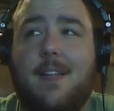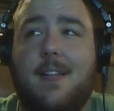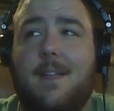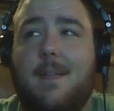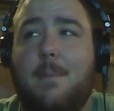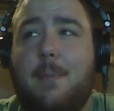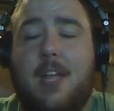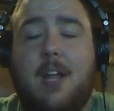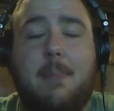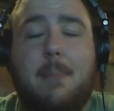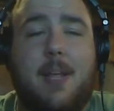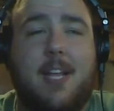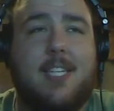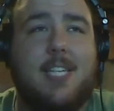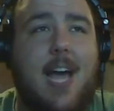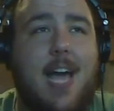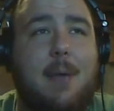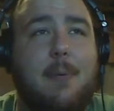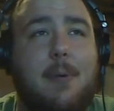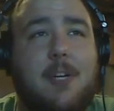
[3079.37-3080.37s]
But there'd be a
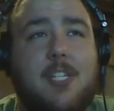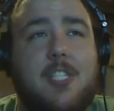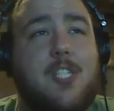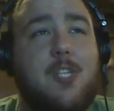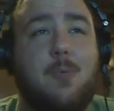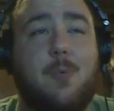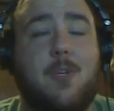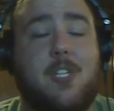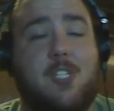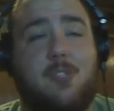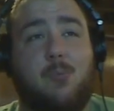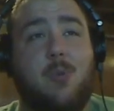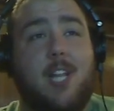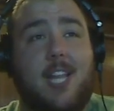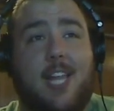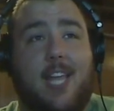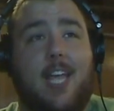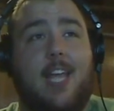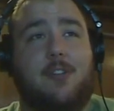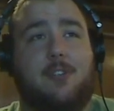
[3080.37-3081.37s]
tie, which is
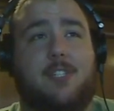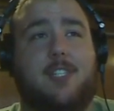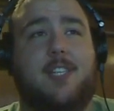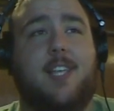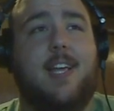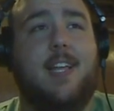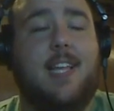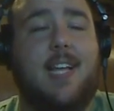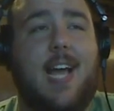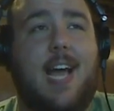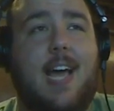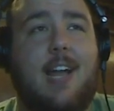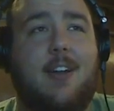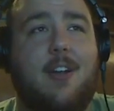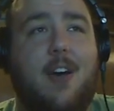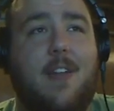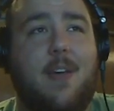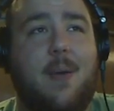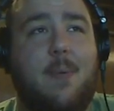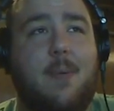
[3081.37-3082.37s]
really interesting. Like, I don't
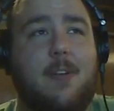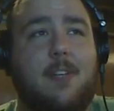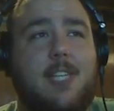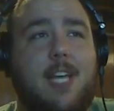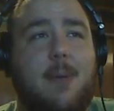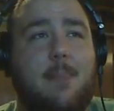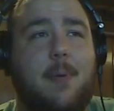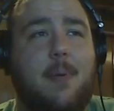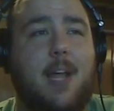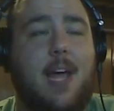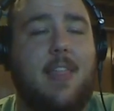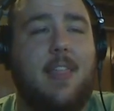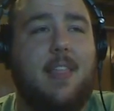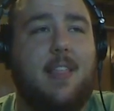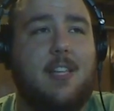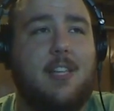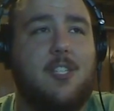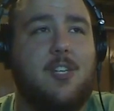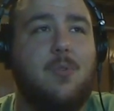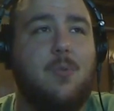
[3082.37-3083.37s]
know how that works out, but I
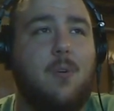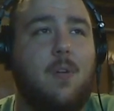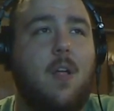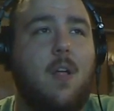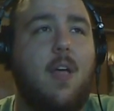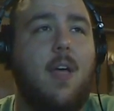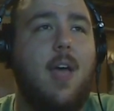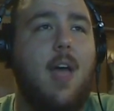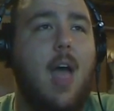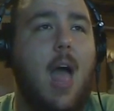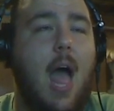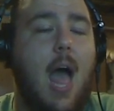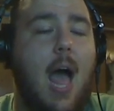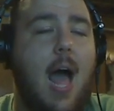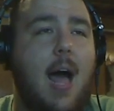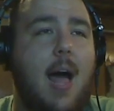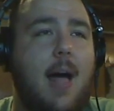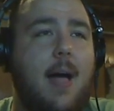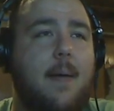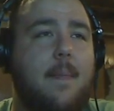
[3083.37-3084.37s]
think that's cool.
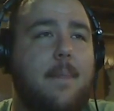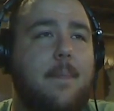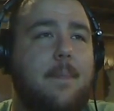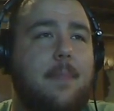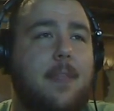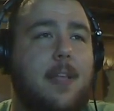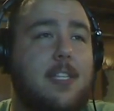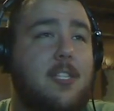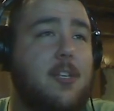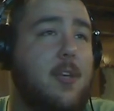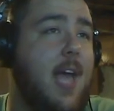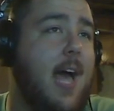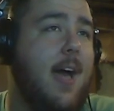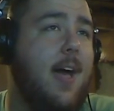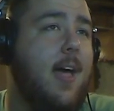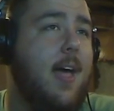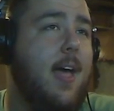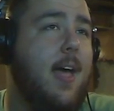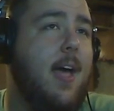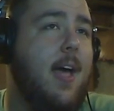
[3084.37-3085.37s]
So
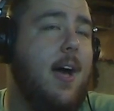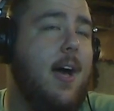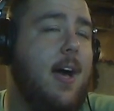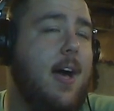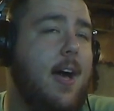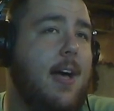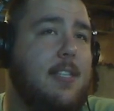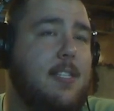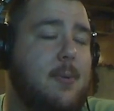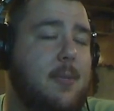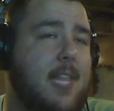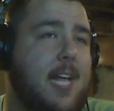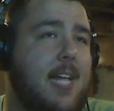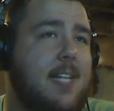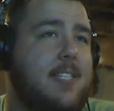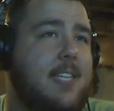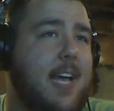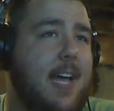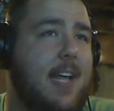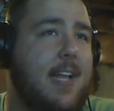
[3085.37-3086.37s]
with
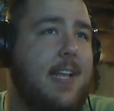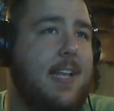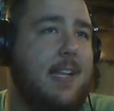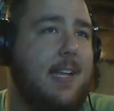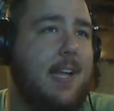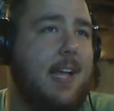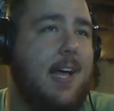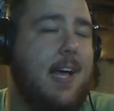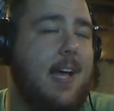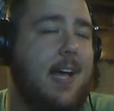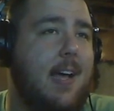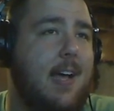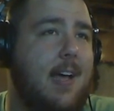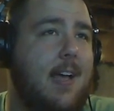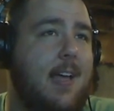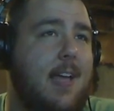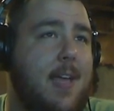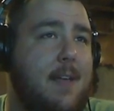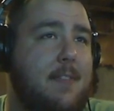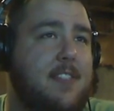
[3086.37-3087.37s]
that said,
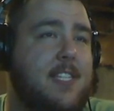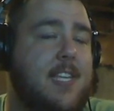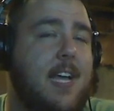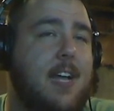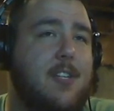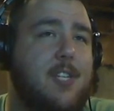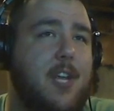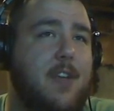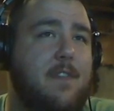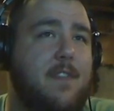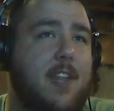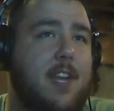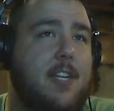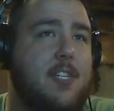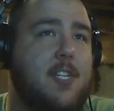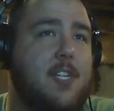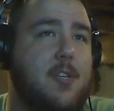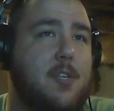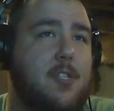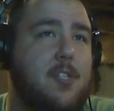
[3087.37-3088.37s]
if CLG
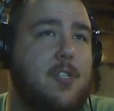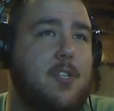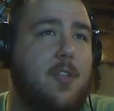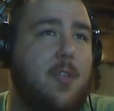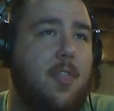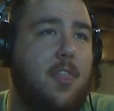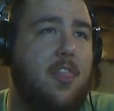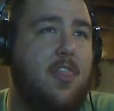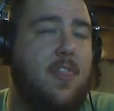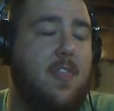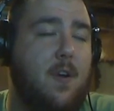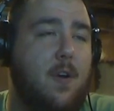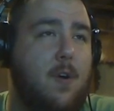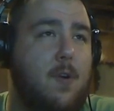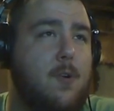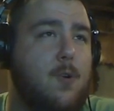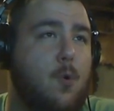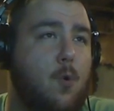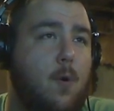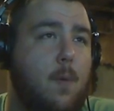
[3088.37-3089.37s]
finishes
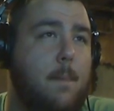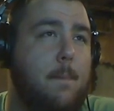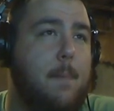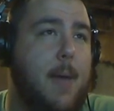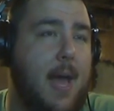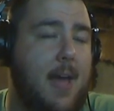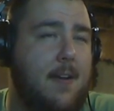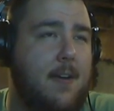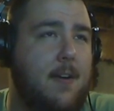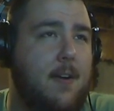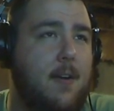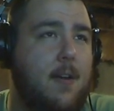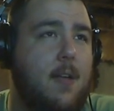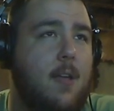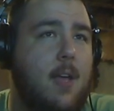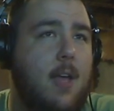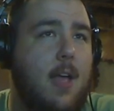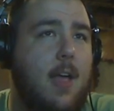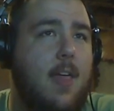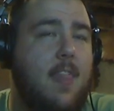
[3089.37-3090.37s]
third or better,
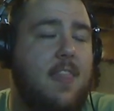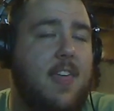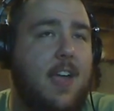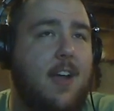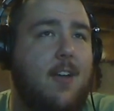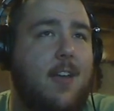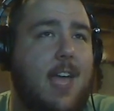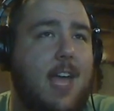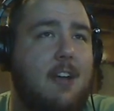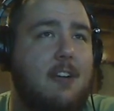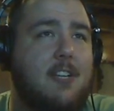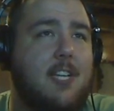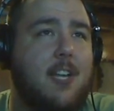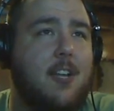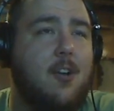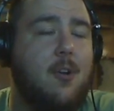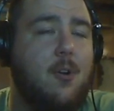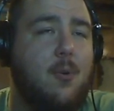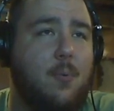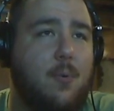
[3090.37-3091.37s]
they are guaranteed
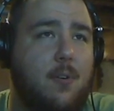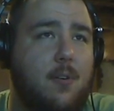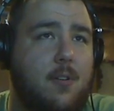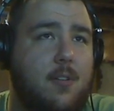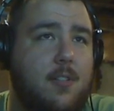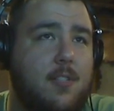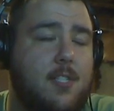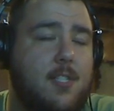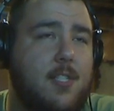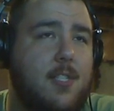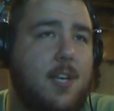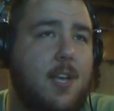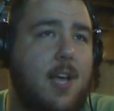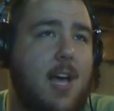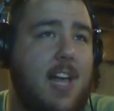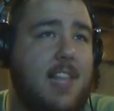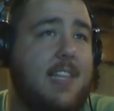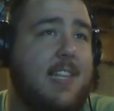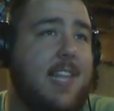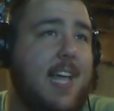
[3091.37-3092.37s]
to go to Worlds,
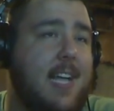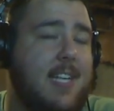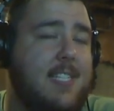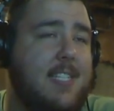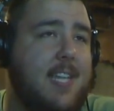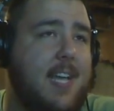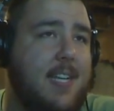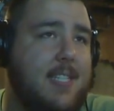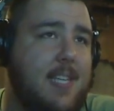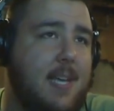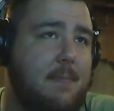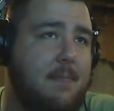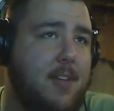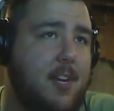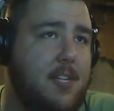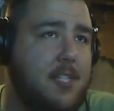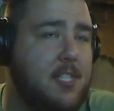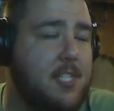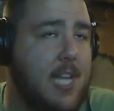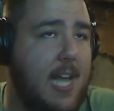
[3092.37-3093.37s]
unless TSM
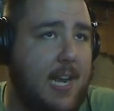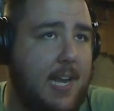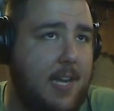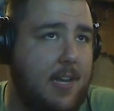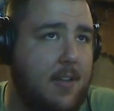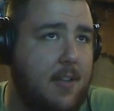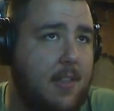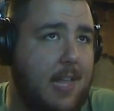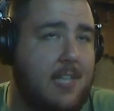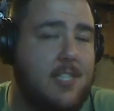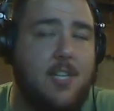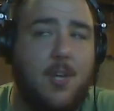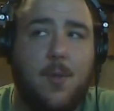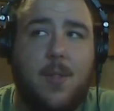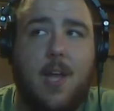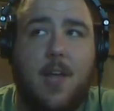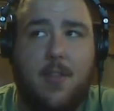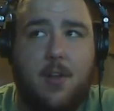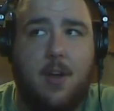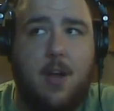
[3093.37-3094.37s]
finishes second. That's the
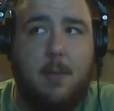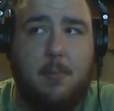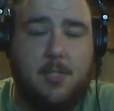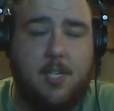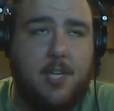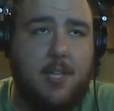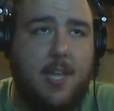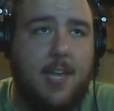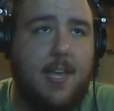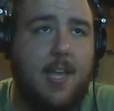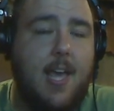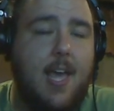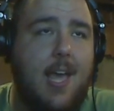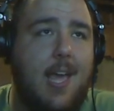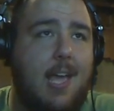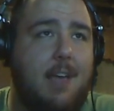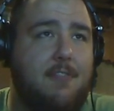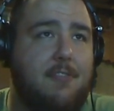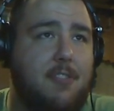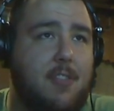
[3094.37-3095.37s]
only other option. Like,
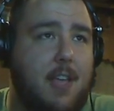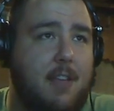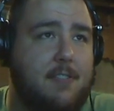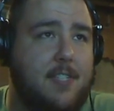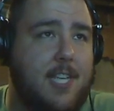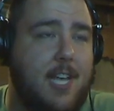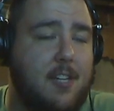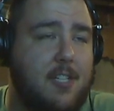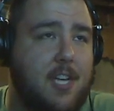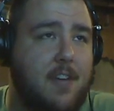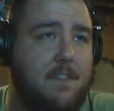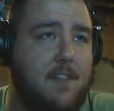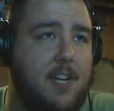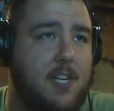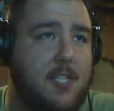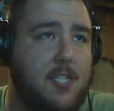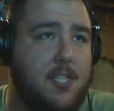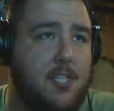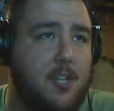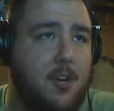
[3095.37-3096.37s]
if CLG
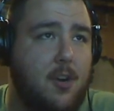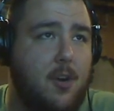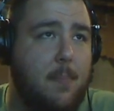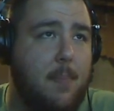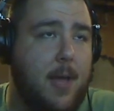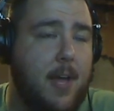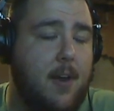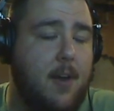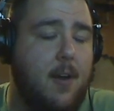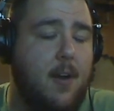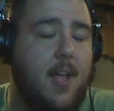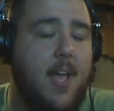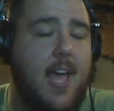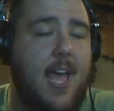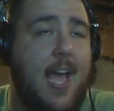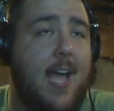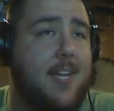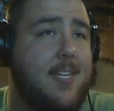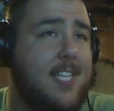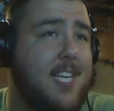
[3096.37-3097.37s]
finishes third or better,
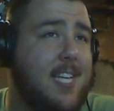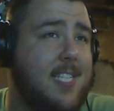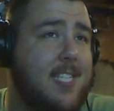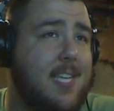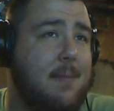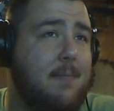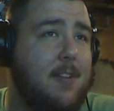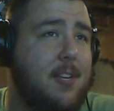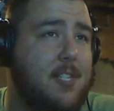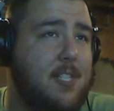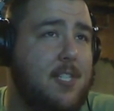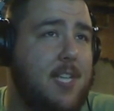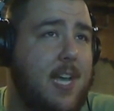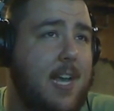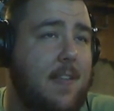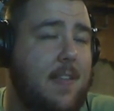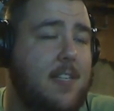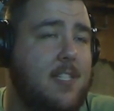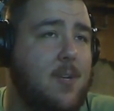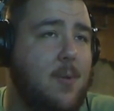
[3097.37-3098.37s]
and TSM finishes
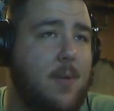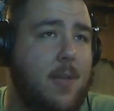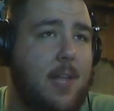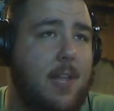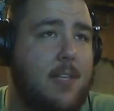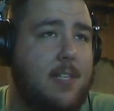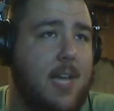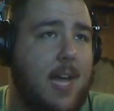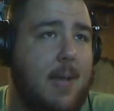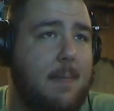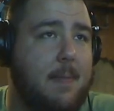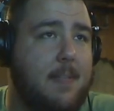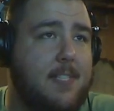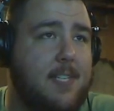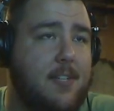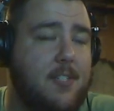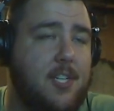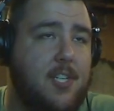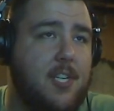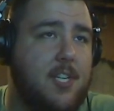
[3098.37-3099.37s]
second, that's the only time that
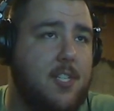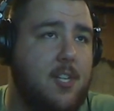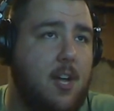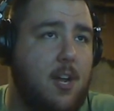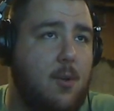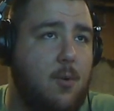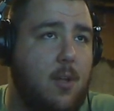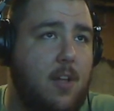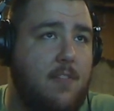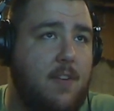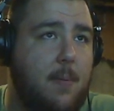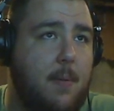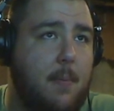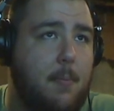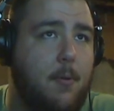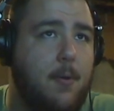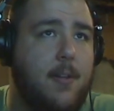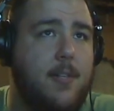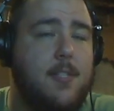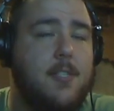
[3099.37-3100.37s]
CLG doesn't auto-qualify by
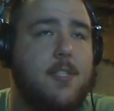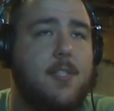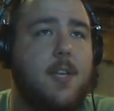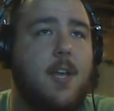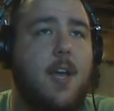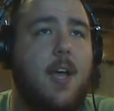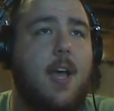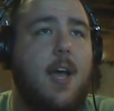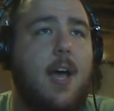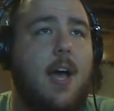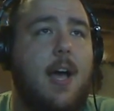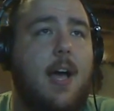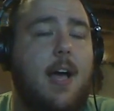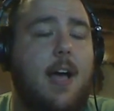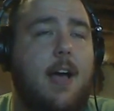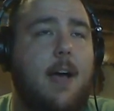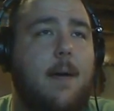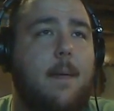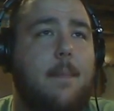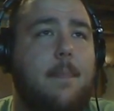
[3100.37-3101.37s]
points.
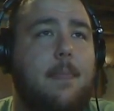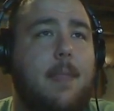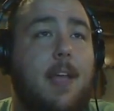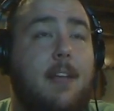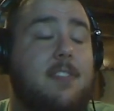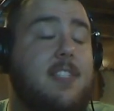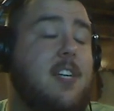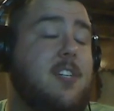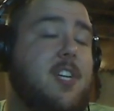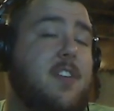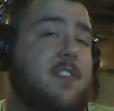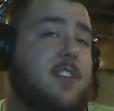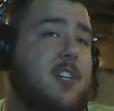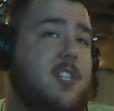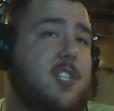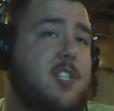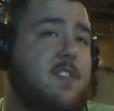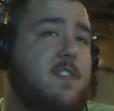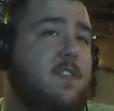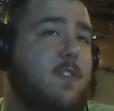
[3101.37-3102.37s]
If CLG
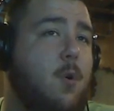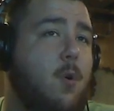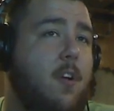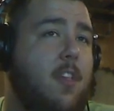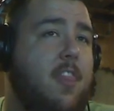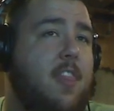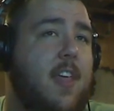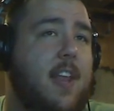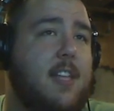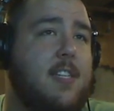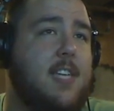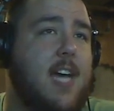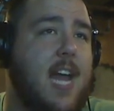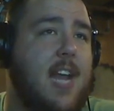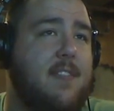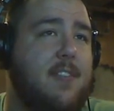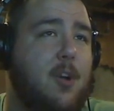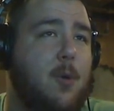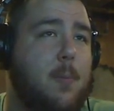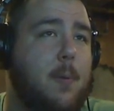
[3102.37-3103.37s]
finishes fourth, then it's kind
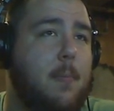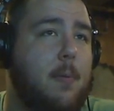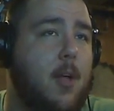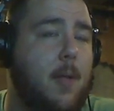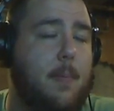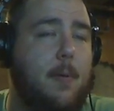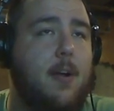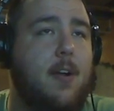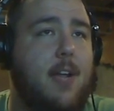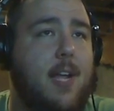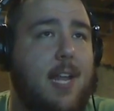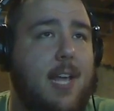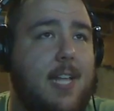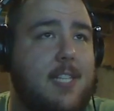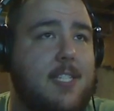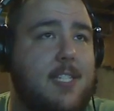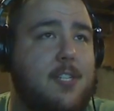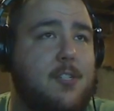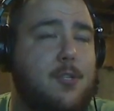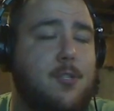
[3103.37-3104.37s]
of an open ballpark, and it
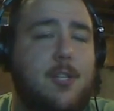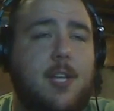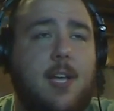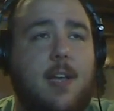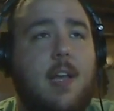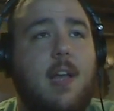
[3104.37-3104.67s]
gets interesting.